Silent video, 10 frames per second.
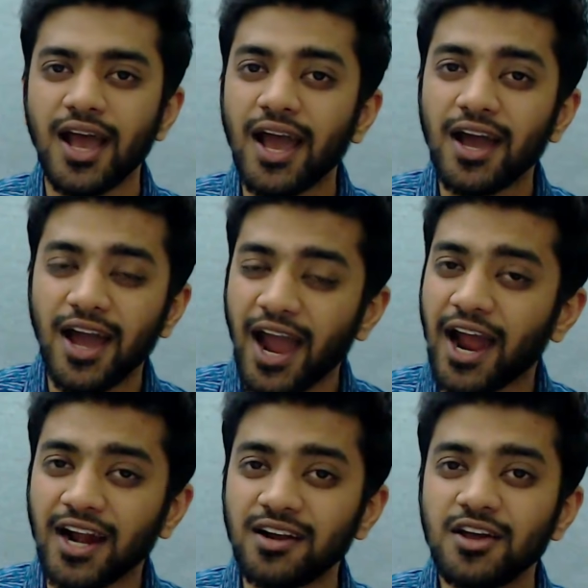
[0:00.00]

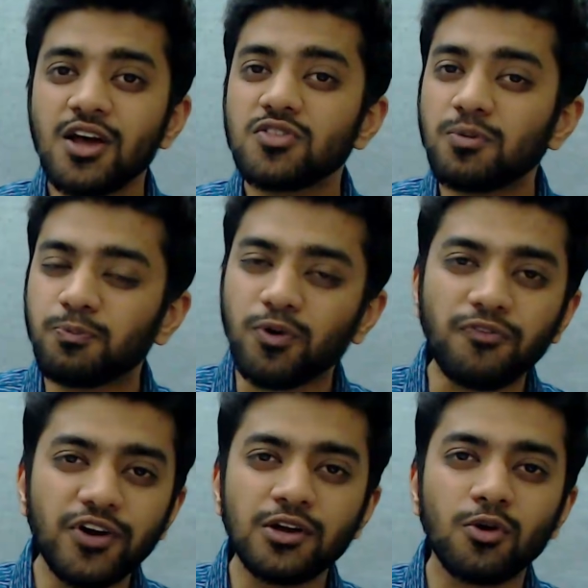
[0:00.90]
and the
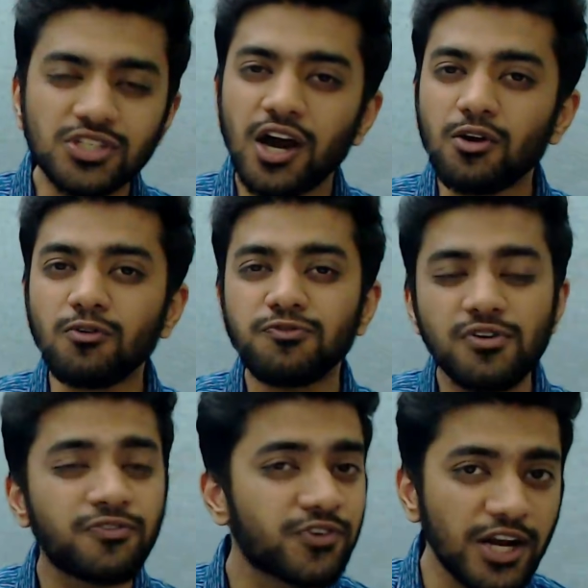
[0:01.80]
profit growth around
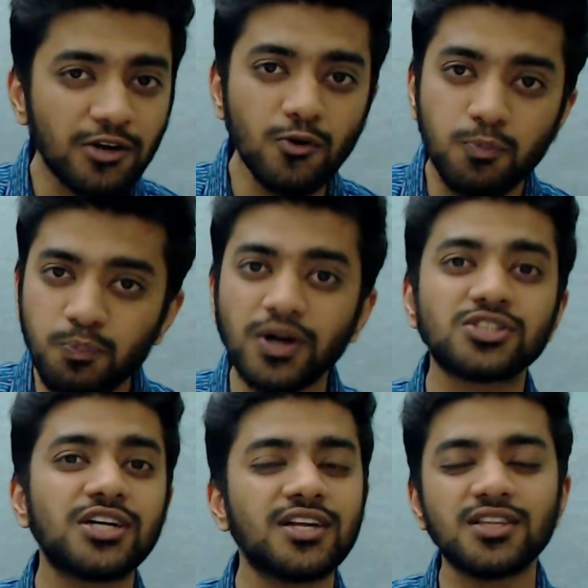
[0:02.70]

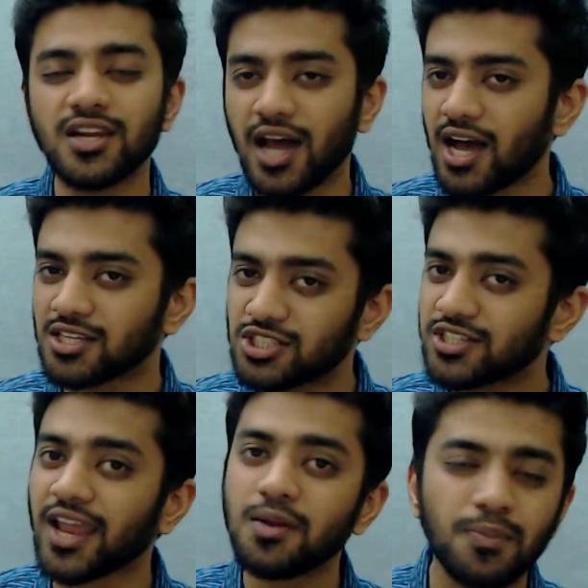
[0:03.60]
52% in the last
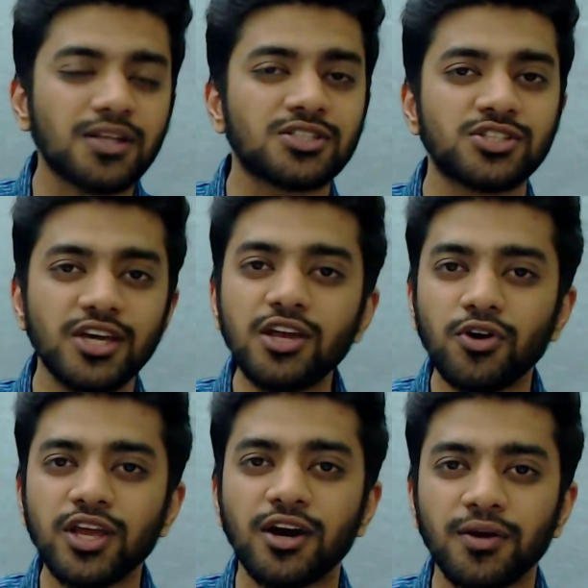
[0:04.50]
9 months year on
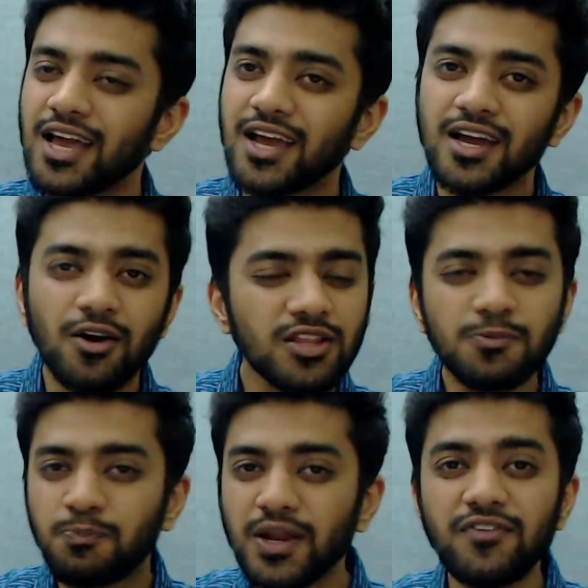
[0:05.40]
year. In the
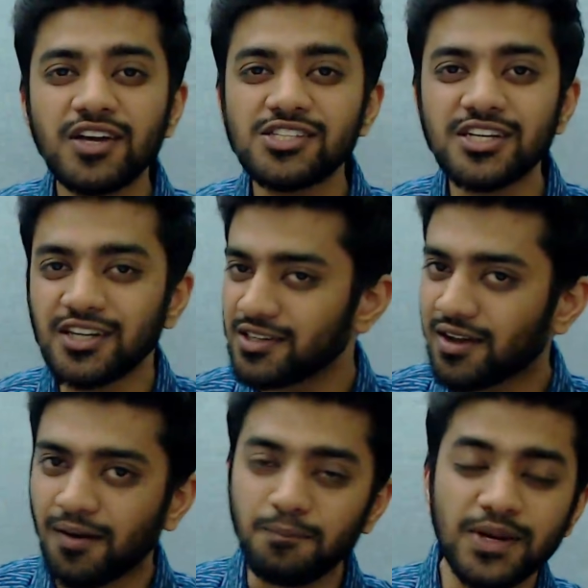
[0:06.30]
previous year, the
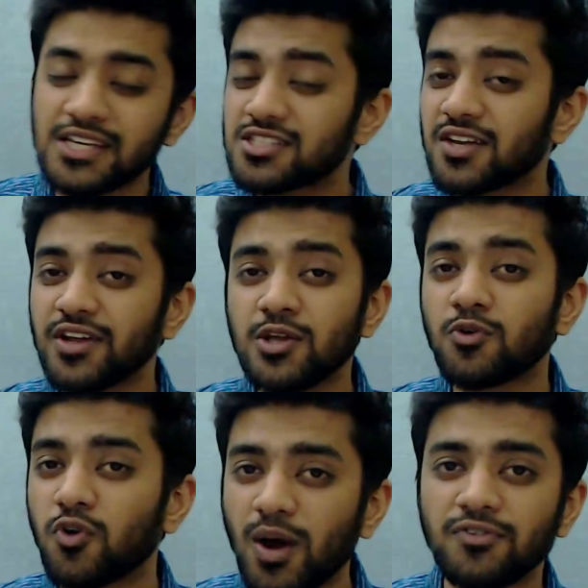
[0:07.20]
company's revenue
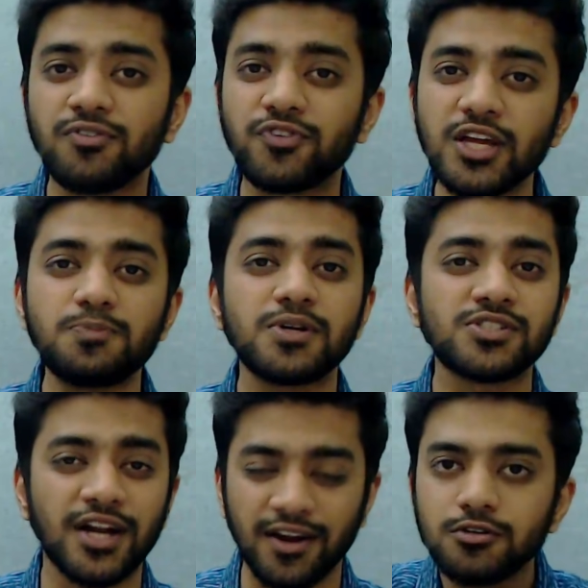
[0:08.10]
grew by
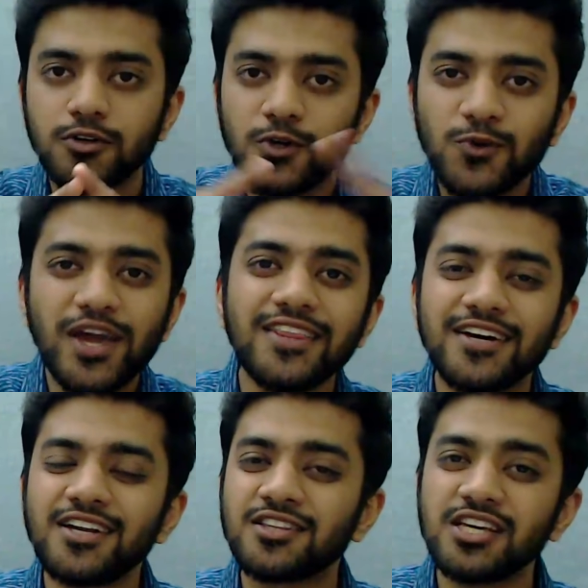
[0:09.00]
15%.
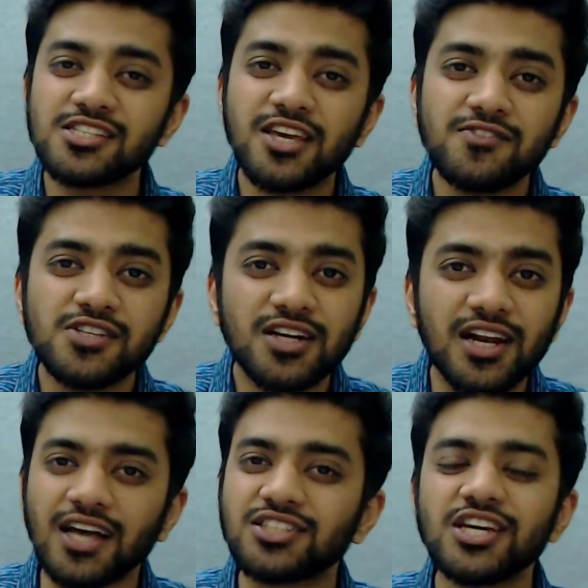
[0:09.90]
Together, this gives a
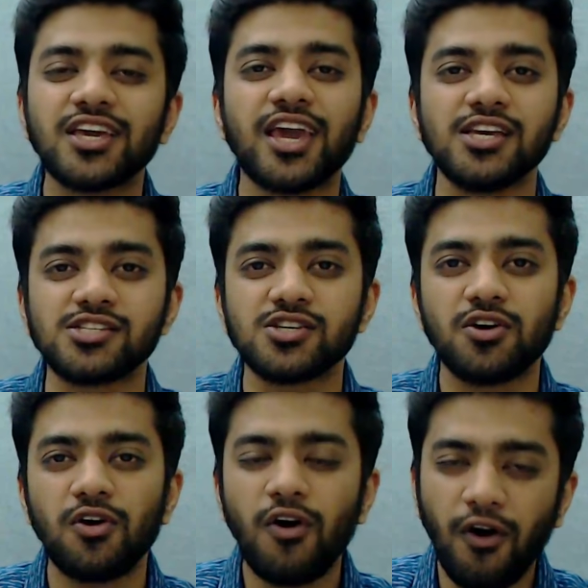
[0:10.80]
classic case
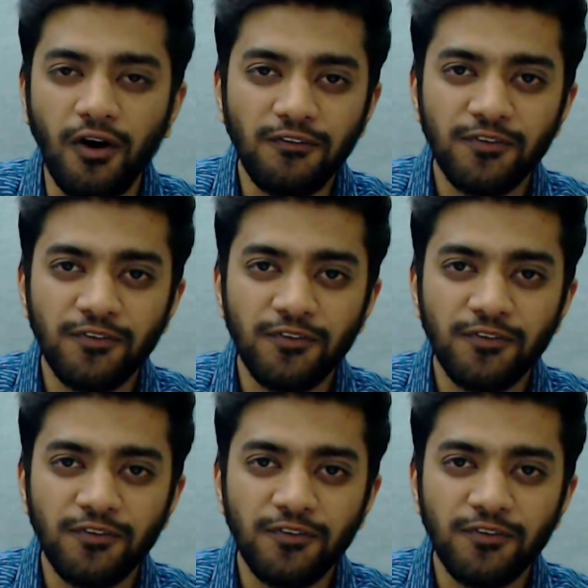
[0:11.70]
of